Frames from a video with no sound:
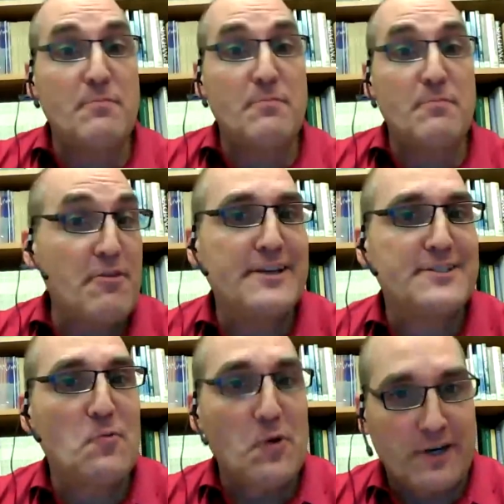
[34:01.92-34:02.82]
other things
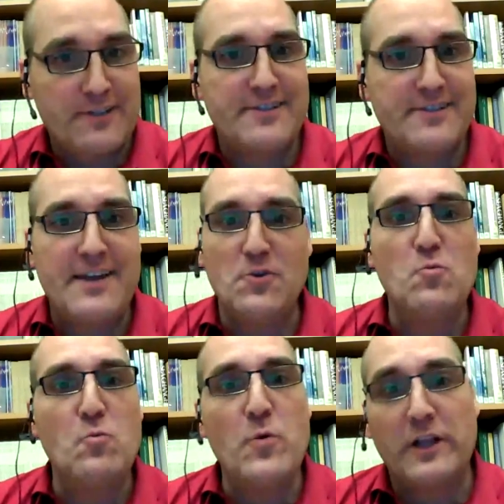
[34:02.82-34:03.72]
in the works that you
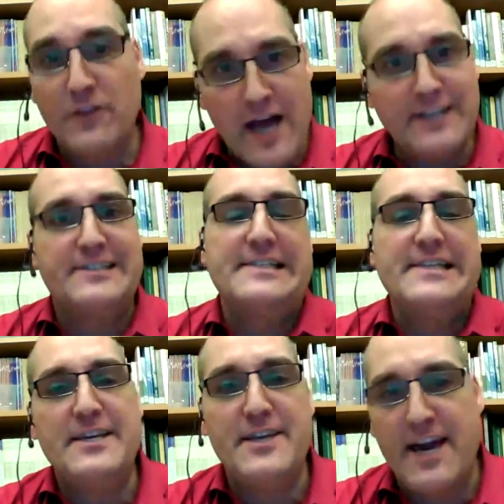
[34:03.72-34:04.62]
will not
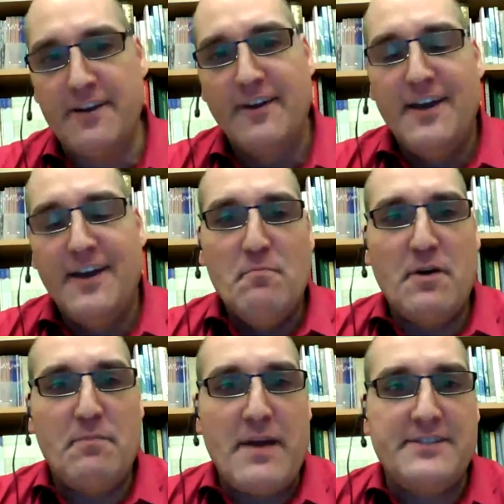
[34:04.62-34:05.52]
see yet,
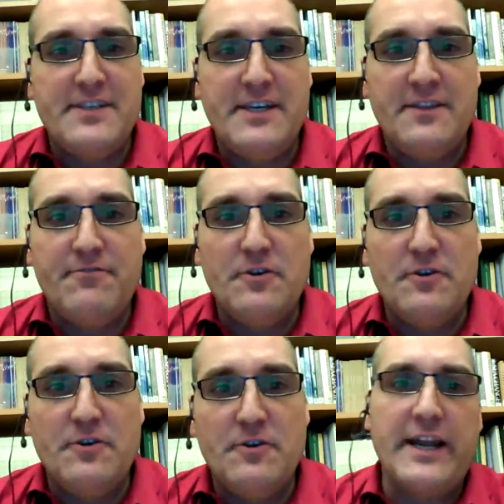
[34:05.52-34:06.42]
but may see in the
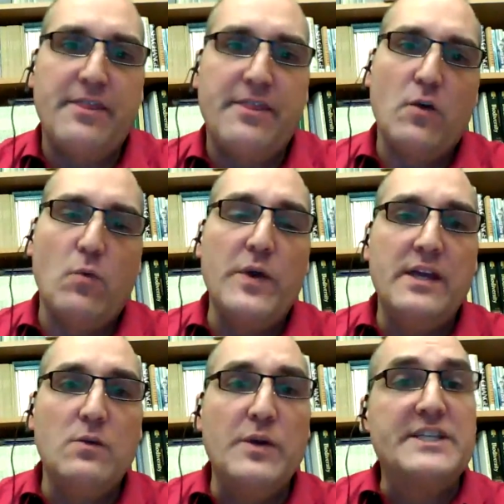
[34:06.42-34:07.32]
future. And I think
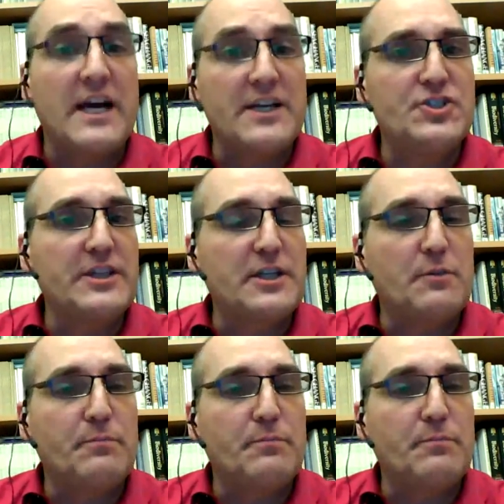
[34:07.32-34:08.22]
we, we touched a
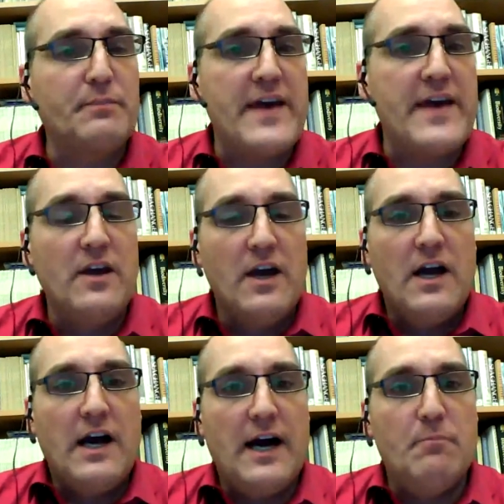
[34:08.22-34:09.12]
little that
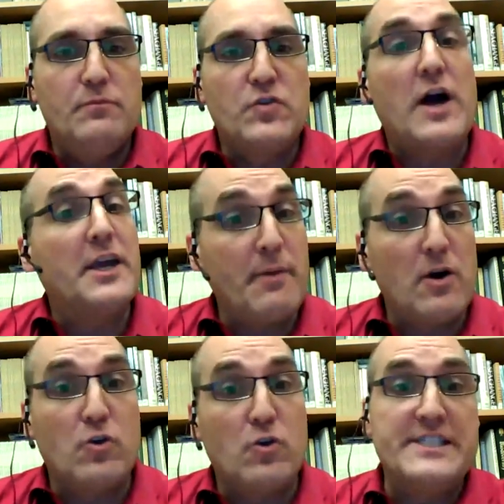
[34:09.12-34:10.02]
um, talking
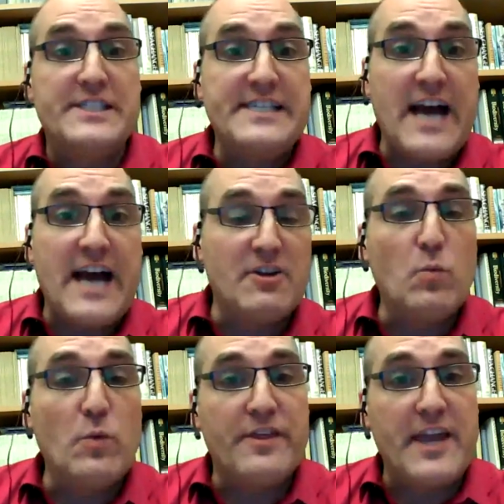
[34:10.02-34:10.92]
about Chris diving
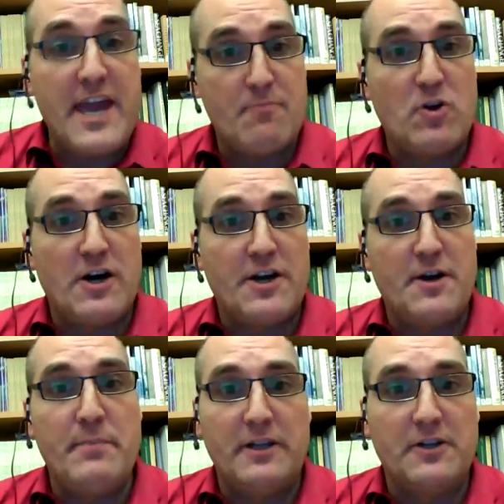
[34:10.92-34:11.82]
with the camera on an
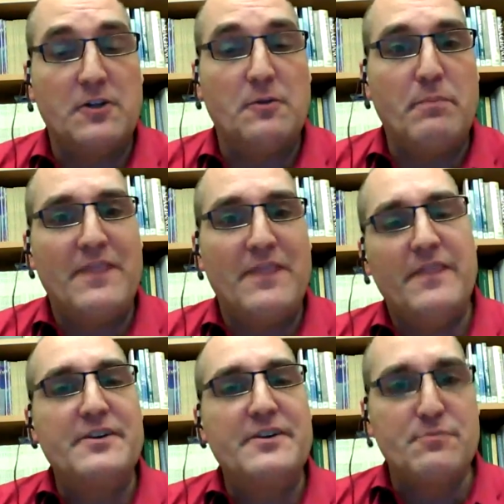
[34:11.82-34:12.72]
umbilical, but
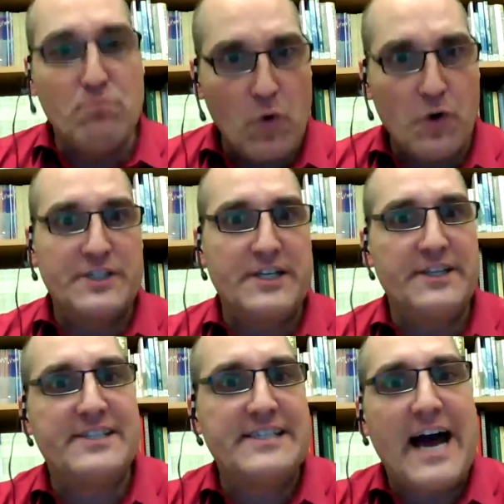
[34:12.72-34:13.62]
there's more to
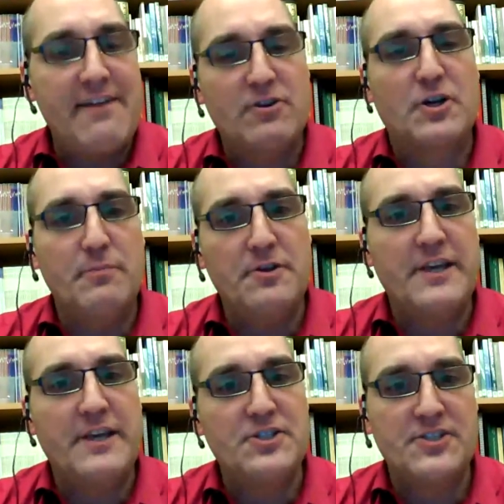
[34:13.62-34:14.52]
this diver
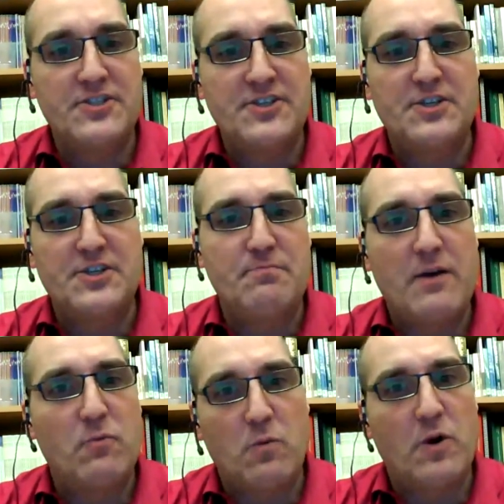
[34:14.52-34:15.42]
communication system
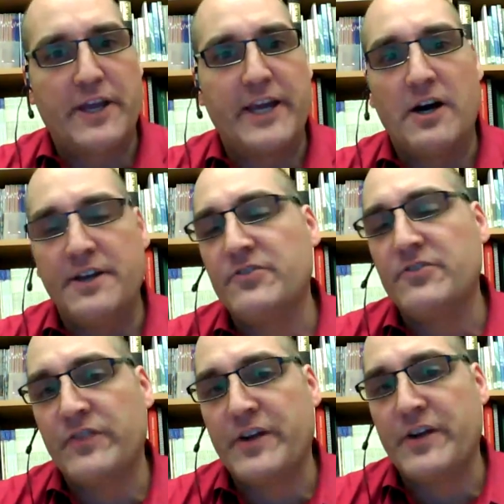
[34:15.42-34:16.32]
that we're working on, isn't there?